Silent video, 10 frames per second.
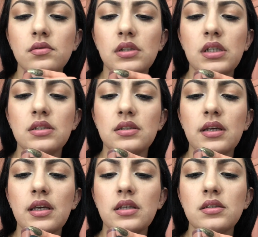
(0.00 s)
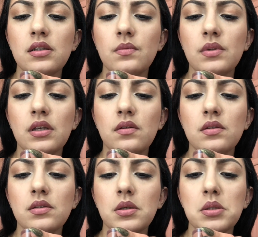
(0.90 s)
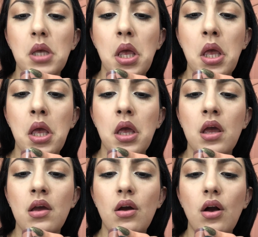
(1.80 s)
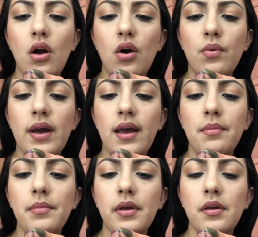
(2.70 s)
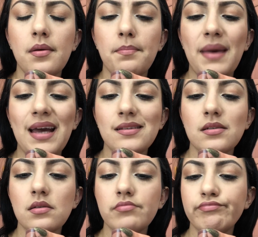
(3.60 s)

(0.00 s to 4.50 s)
Jesus, I can't see what the hell this is. OM Matte.